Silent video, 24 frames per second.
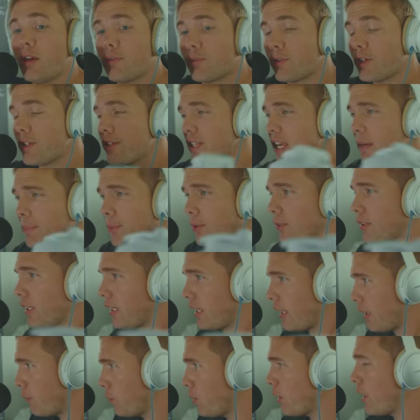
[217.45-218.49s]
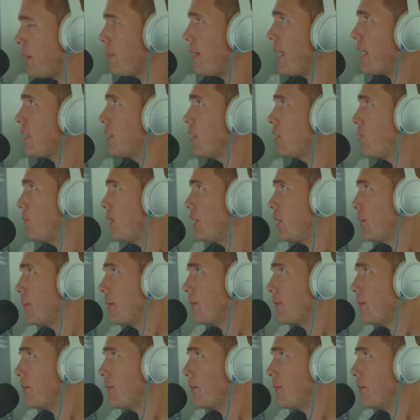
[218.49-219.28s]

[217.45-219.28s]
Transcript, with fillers: For example, like we'll come back to this video,